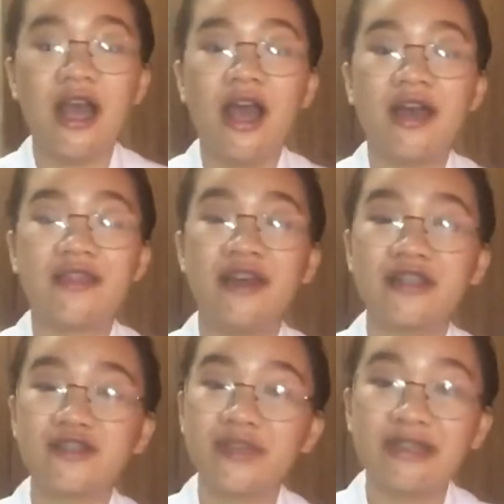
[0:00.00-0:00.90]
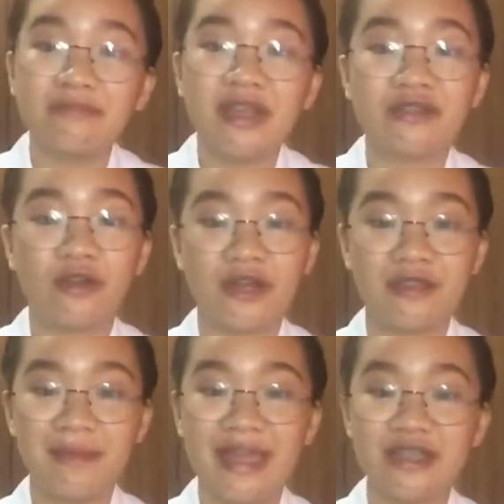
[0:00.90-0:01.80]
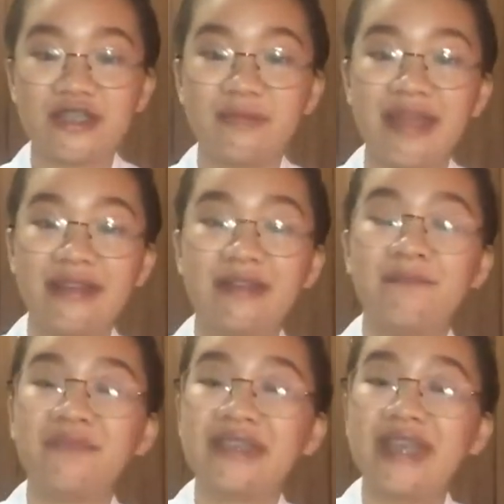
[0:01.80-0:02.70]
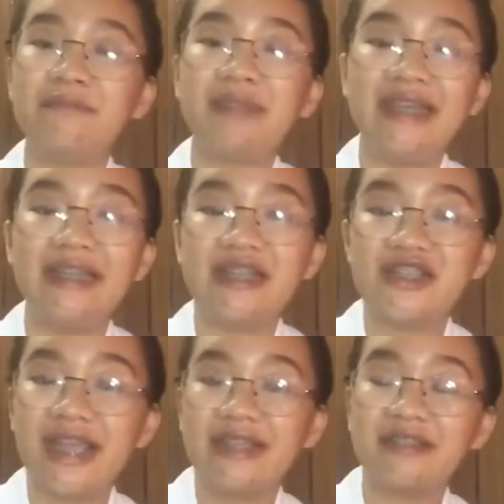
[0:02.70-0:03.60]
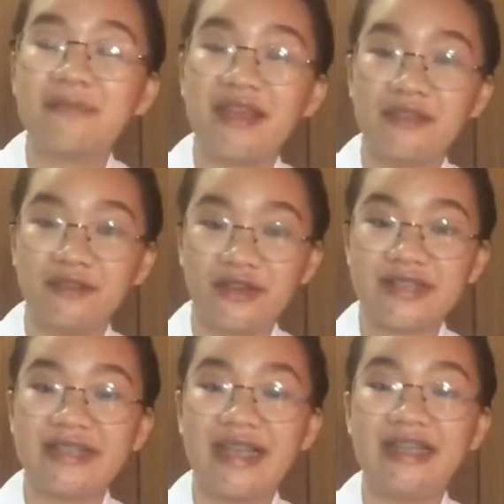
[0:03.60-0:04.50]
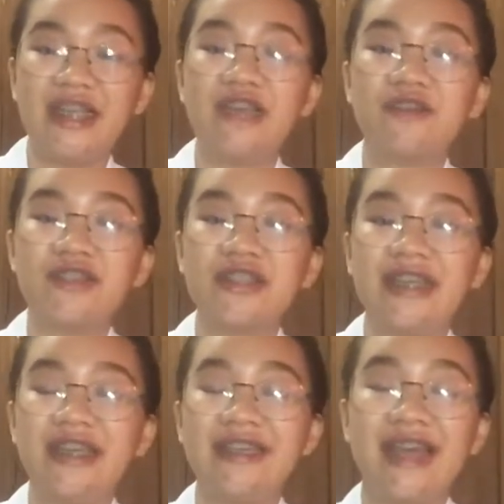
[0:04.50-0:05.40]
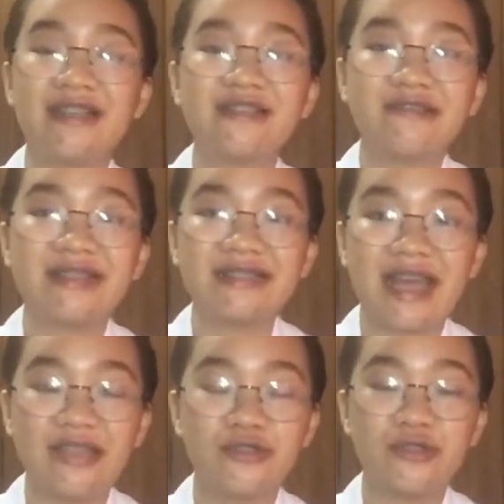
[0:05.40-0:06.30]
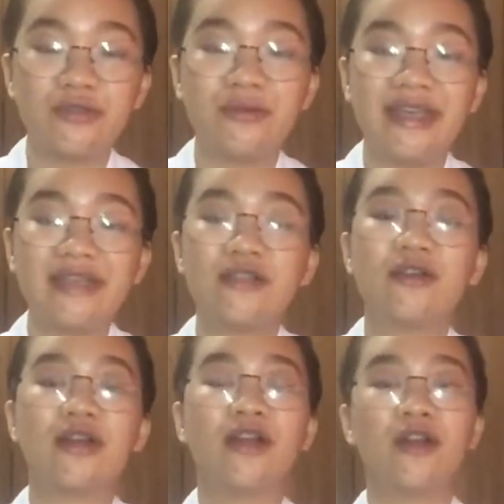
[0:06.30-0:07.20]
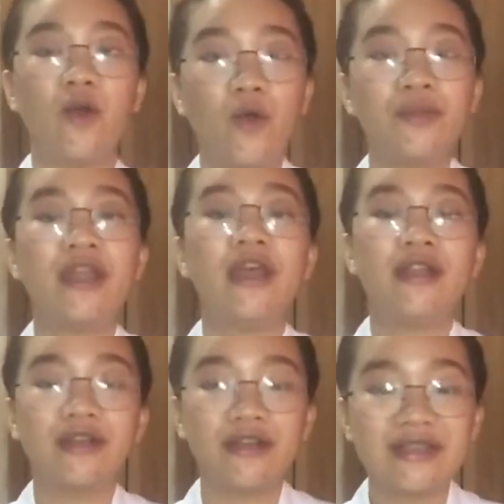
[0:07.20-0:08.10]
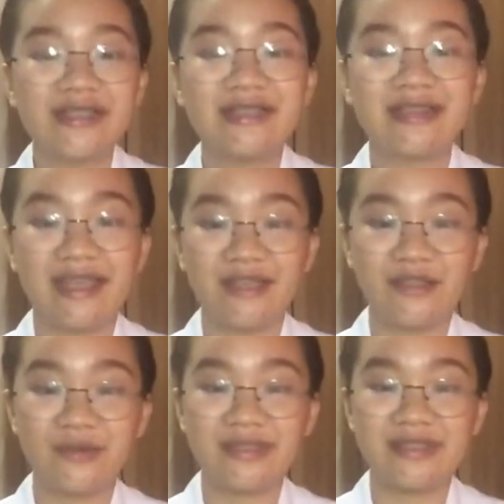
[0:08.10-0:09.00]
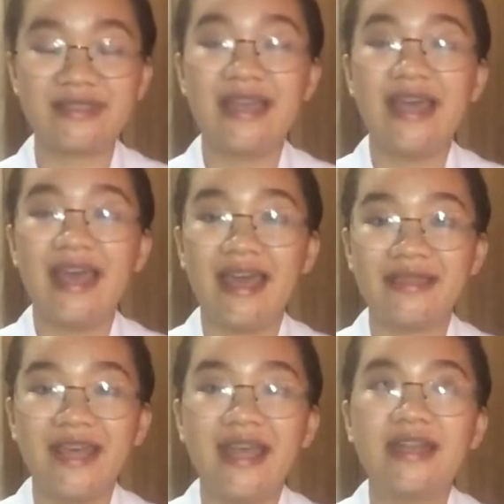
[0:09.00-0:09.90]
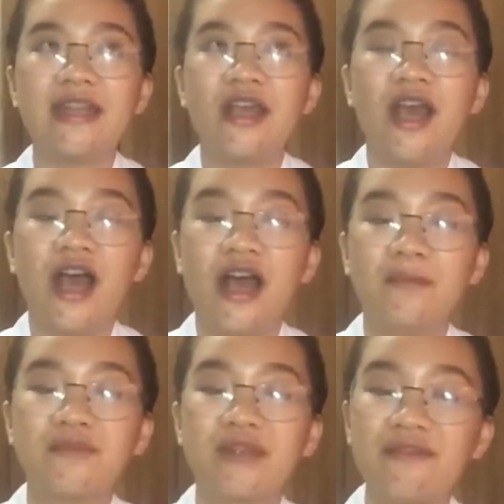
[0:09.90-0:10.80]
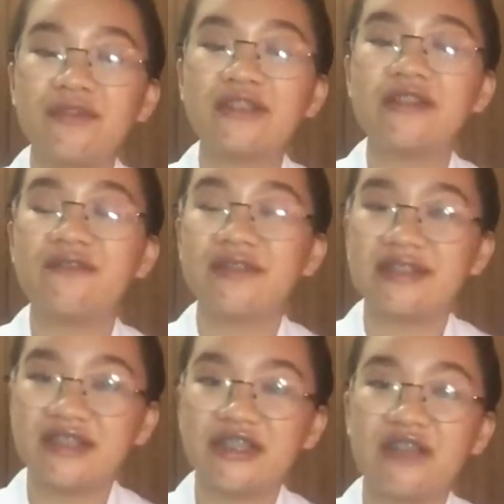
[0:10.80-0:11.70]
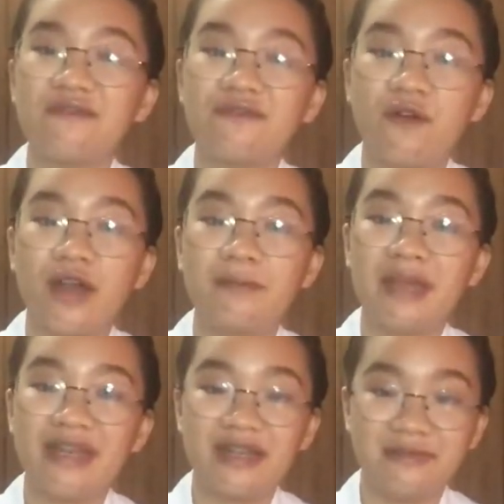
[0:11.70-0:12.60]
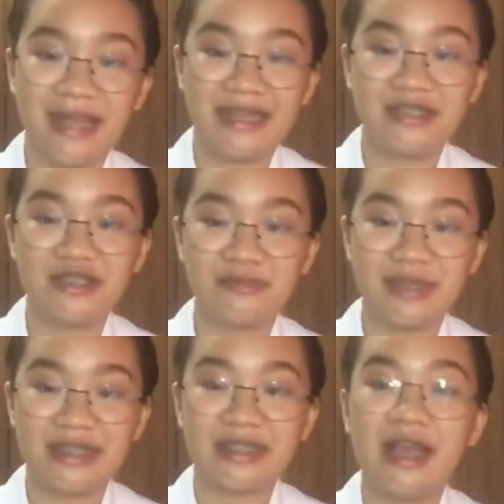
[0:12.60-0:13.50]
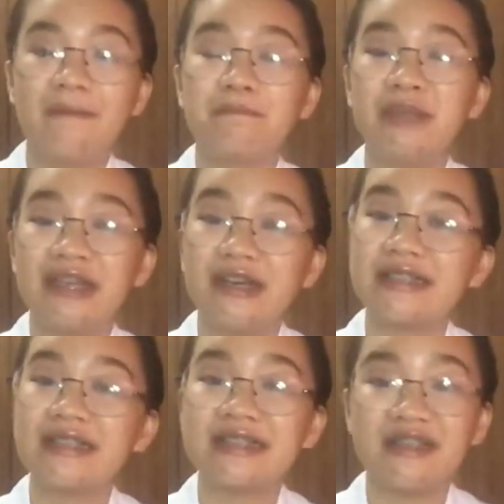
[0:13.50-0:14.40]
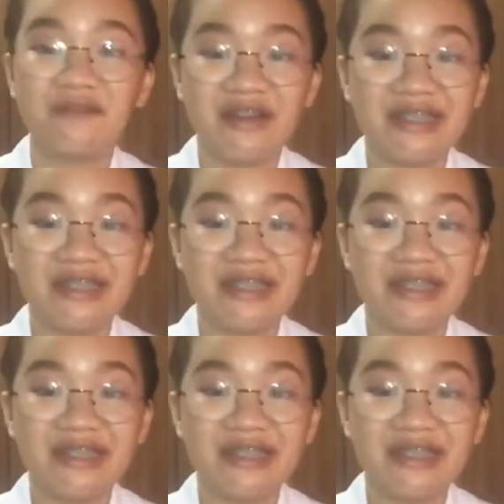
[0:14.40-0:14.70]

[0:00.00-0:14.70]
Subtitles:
the treatment or the management can be initiated by the nurse and he or she gets to decide to do his or her own nursing diagnosis and then refer to the physician for medical management because severity